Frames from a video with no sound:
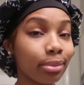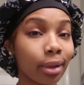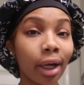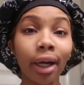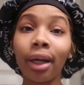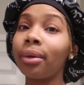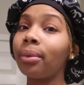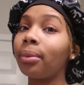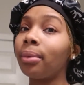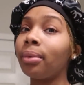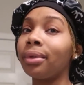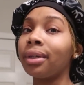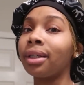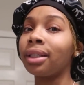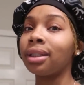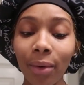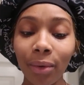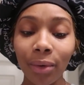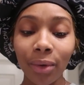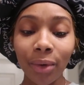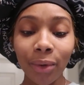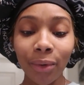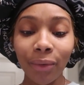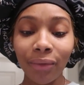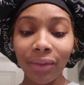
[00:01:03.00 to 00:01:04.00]
prank or I
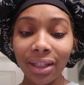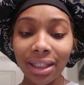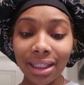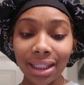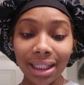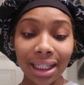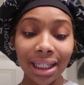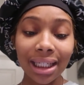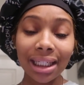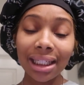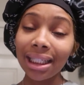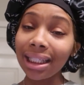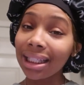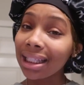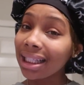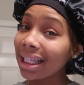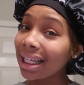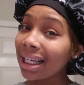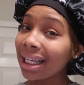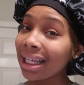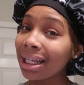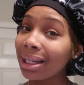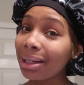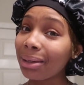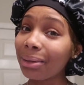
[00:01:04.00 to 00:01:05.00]
don't know if this is a good
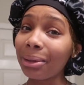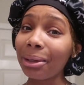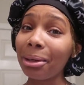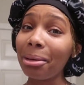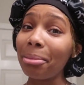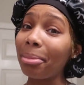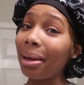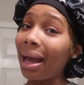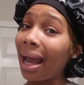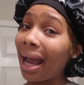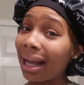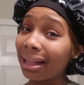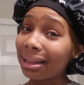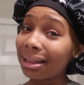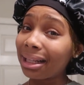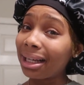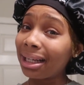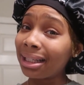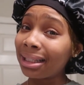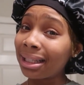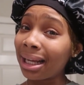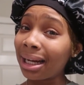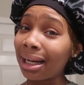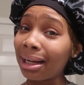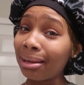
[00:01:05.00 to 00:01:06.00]
thing or a bad
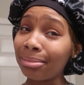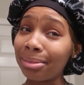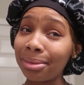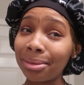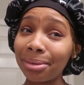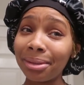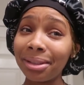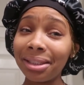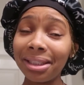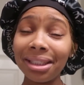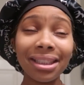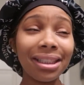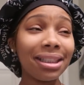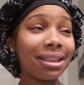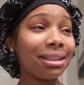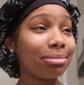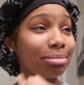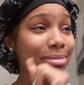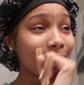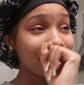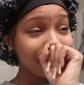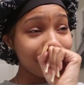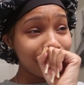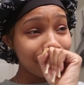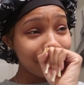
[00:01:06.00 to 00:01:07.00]
thing that I'm doing this,
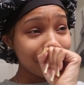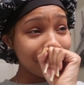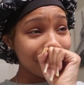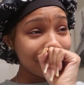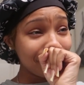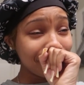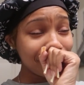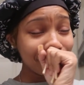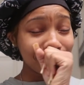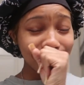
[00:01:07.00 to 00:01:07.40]
but